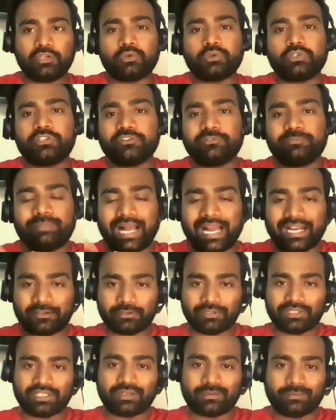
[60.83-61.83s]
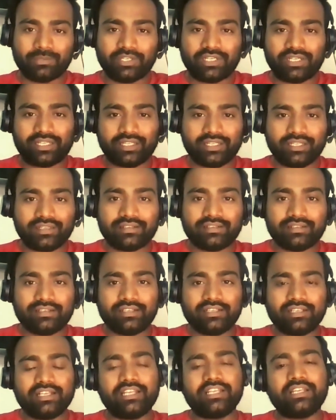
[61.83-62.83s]
to give back to the community
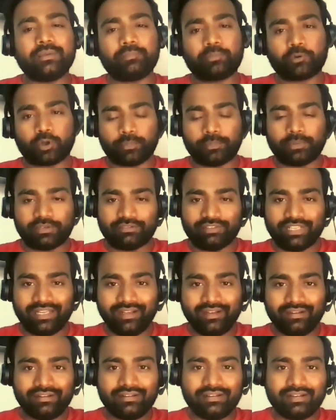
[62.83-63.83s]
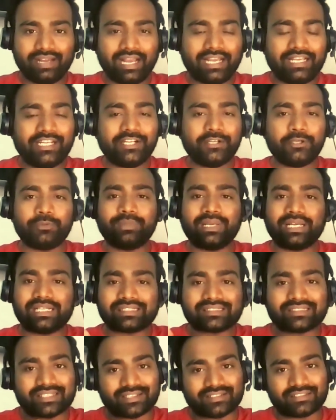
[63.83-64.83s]
in a proper way, I need to make
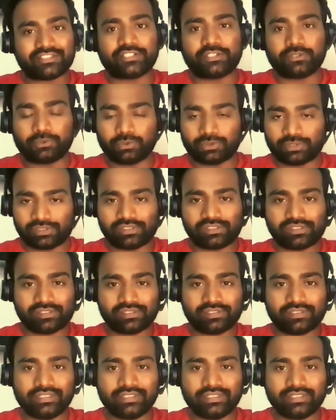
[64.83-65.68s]
a structured course.